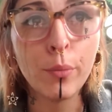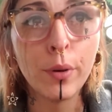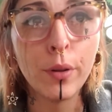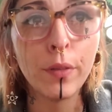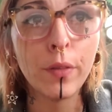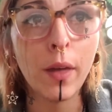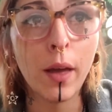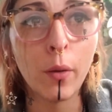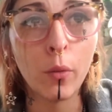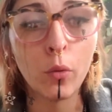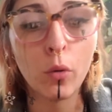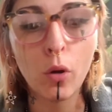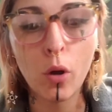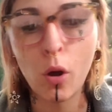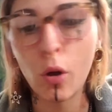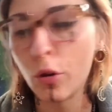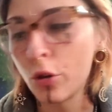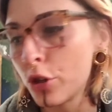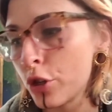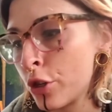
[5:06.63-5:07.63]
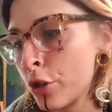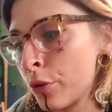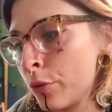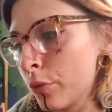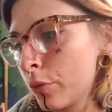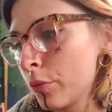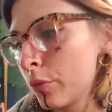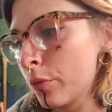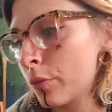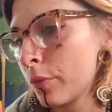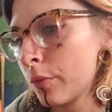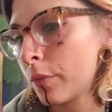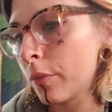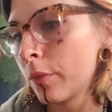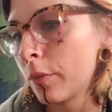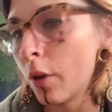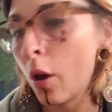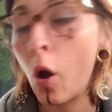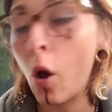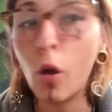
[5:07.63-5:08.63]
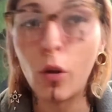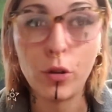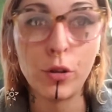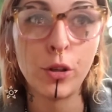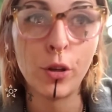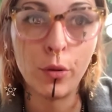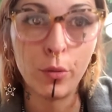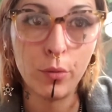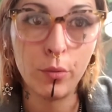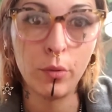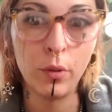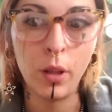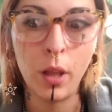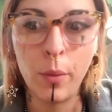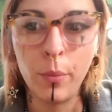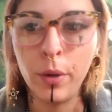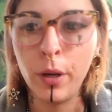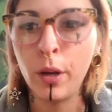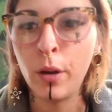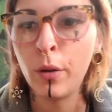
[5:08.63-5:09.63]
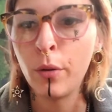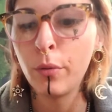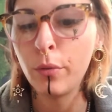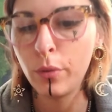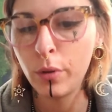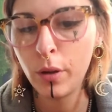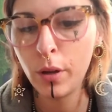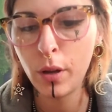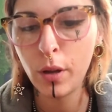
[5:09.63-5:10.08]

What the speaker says: but that will cost you. Also, let me know.